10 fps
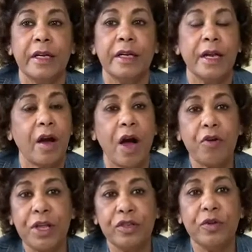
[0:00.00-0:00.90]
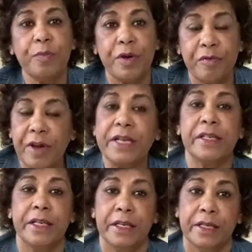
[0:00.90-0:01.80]
Now, how can you prevent
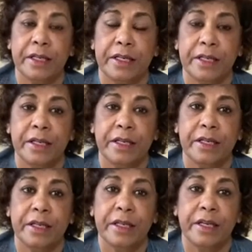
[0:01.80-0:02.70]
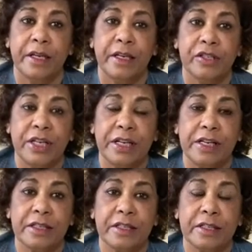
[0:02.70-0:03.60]

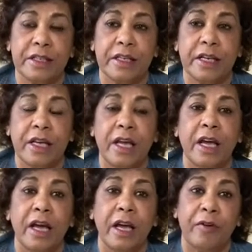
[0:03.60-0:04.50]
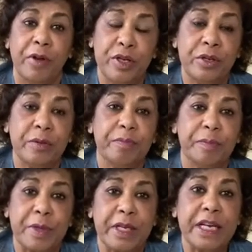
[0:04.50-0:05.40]
shingles? When
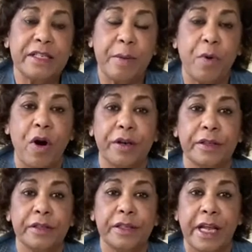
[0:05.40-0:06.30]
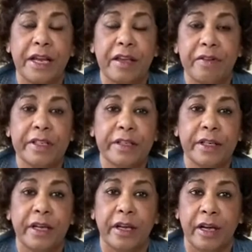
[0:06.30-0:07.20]
kids are born, they're
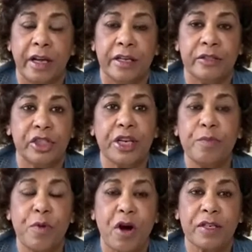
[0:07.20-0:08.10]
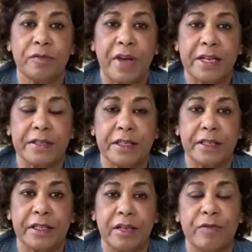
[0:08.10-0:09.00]
given a chickenpox
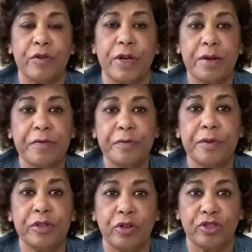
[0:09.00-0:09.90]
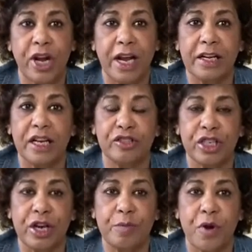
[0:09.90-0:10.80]
vaccine. If you give your child a
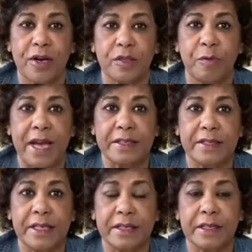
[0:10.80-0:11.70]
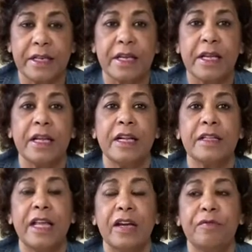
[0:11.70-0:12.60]
chickenpox vaccine,
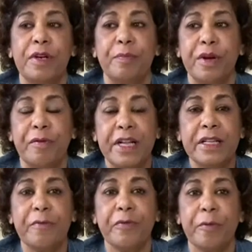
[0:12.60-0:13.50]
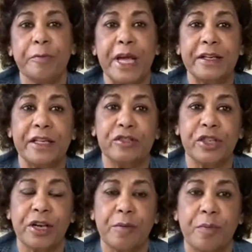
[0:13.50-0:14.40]
that will prevent them from getting
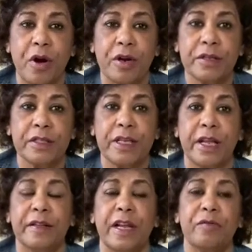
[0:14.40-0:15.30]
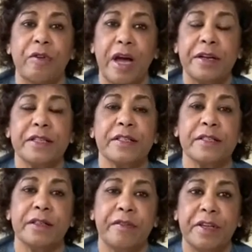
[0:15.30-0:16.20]
chickenpox and that virus
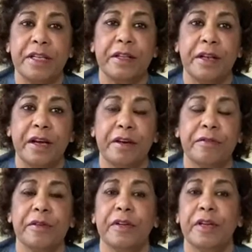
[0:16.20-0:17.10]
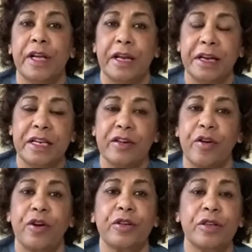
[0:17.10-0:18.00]
living in the nerve and later
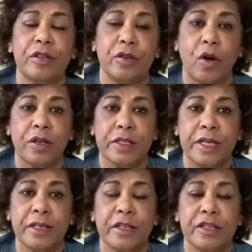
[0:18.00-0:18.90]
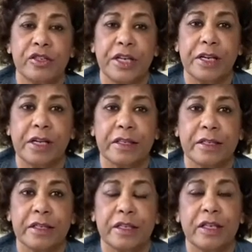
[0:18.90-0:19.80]
on causing shingles.
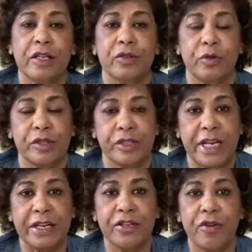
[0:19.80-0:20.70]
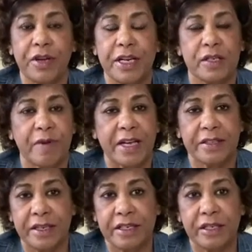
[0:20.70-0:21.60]
So getting your kids
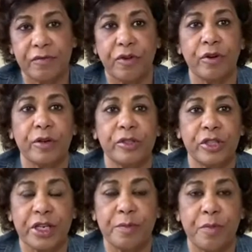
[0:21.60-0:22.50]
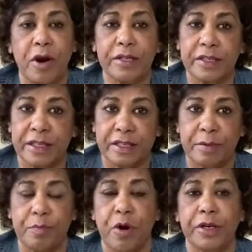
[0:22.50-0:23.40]
vaccinated for chickenpox is
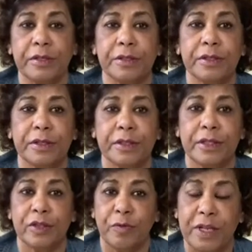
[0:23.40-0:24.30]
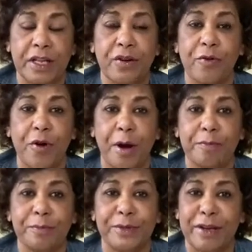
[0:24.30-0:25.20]
important. So when they grow
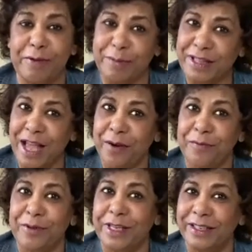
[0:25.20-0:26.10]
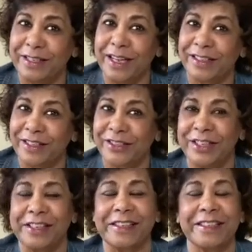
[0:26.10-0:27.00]
up, they will be thankful they didn't get the
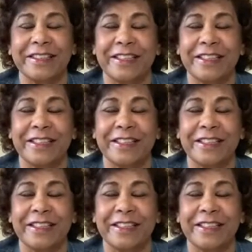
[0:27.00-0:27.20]
shingles.